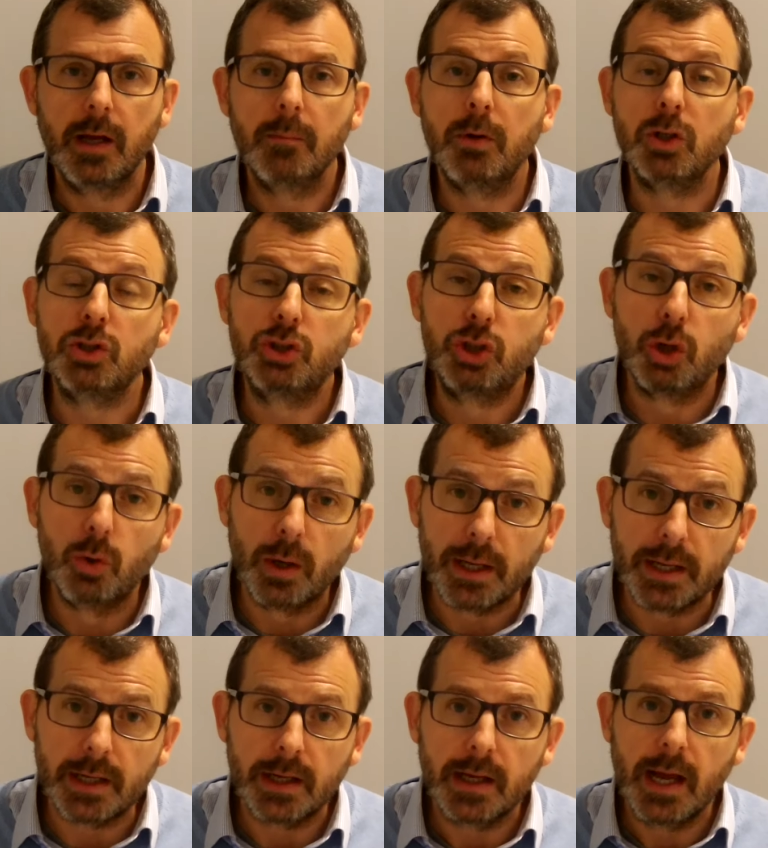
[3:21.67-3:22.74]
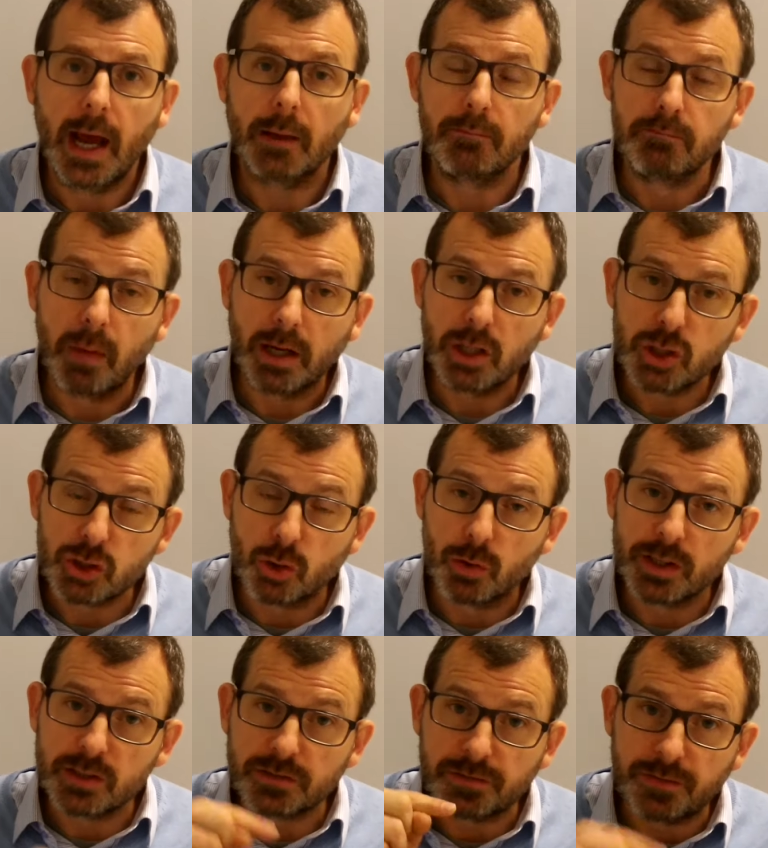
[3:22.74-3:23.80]
But do it, and make sure
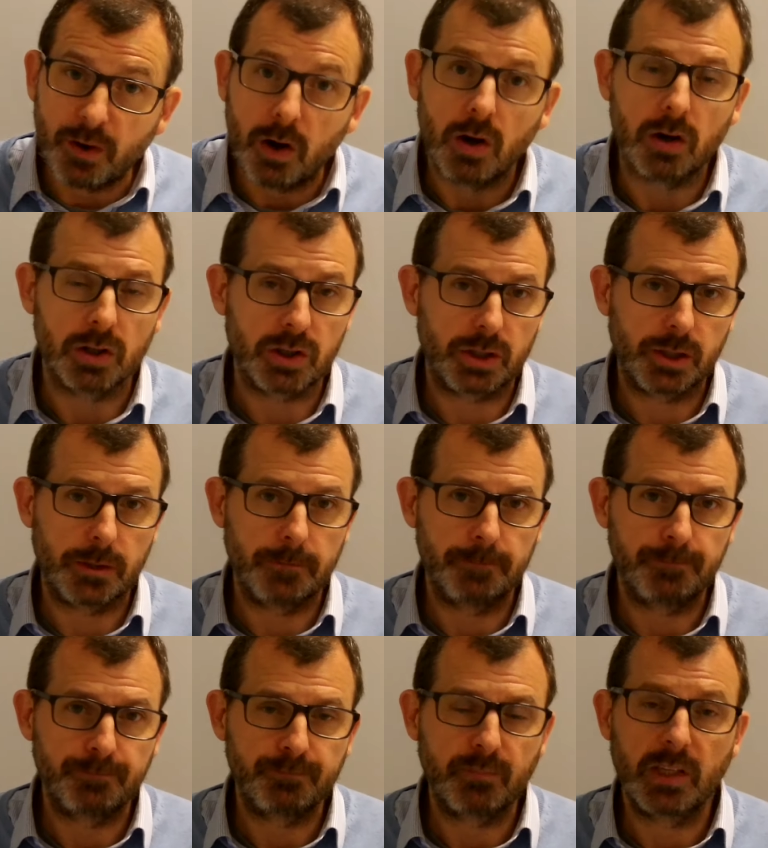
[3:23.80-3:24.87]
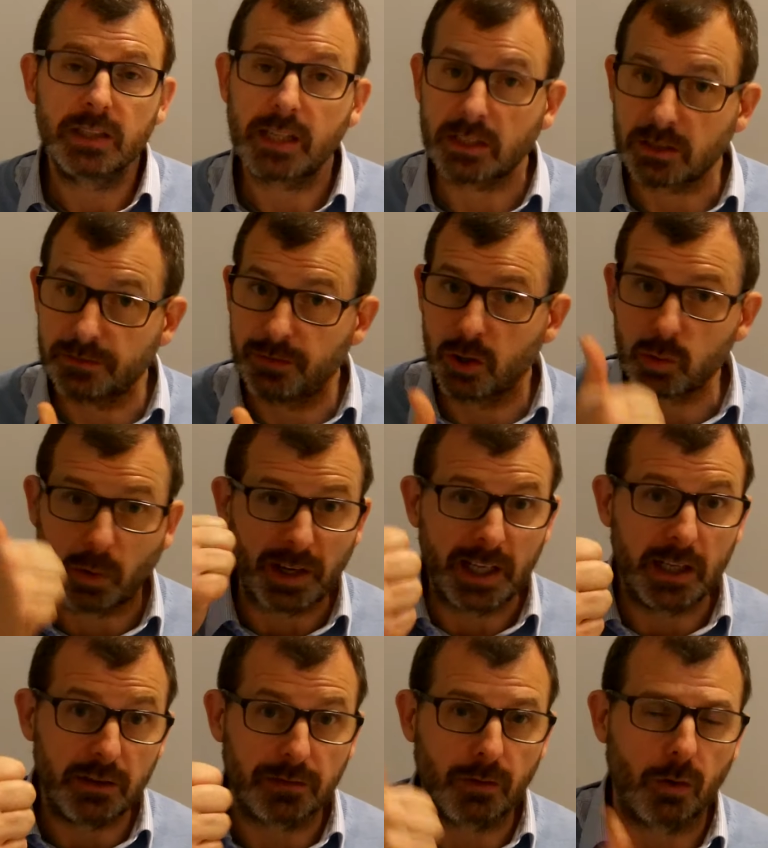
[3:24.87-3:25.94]
it's first. So that's the first one,
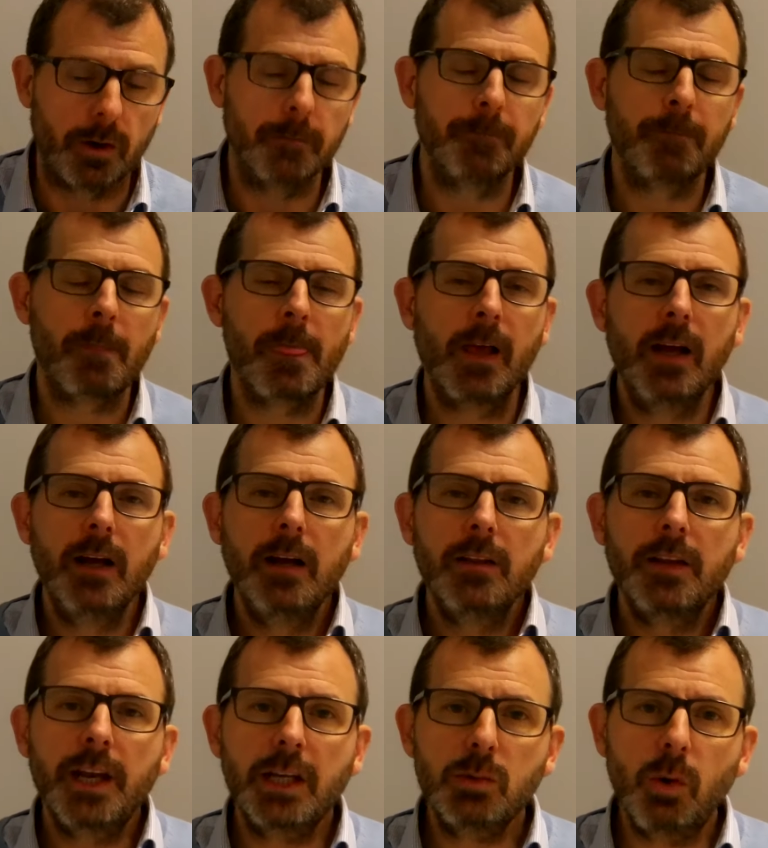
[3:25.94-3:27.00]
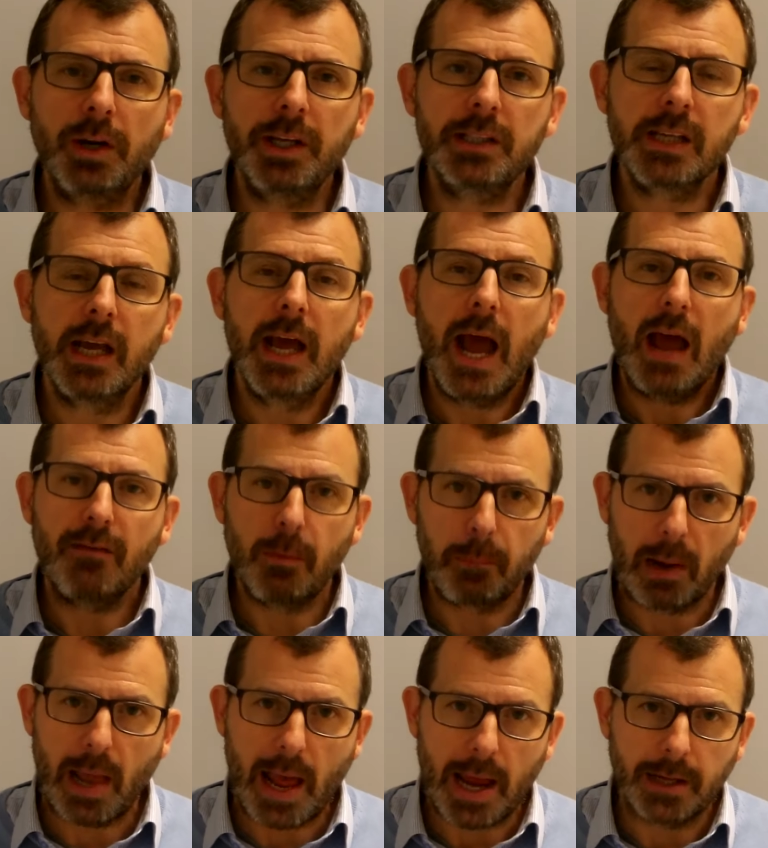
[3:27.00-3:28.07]
eat the frog. The next one is, have a
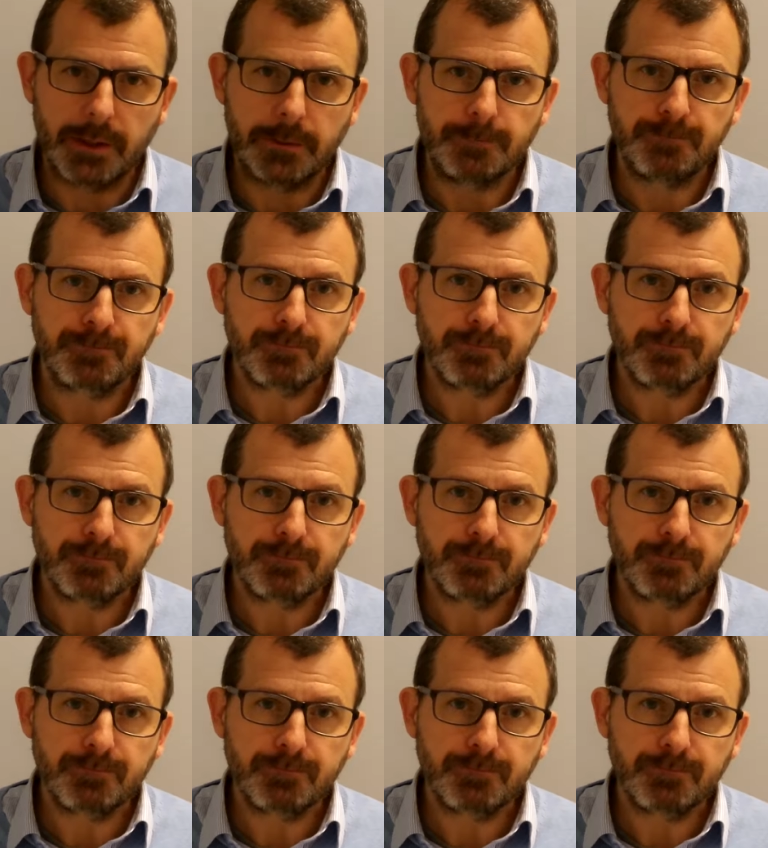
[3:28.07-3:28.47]
plan.